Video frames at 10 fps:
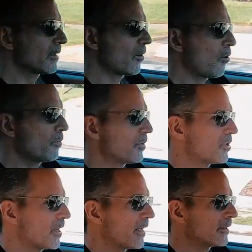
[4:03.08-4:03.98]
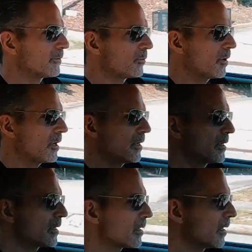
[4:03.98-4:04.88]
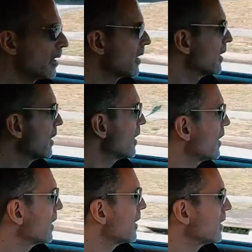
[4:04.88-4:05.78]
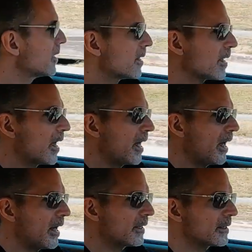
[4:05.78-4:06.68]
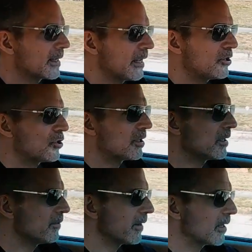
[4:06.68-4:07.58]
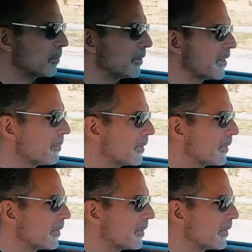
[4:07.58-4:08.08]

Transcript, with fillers: Cobra Jet was the hottest engine available in the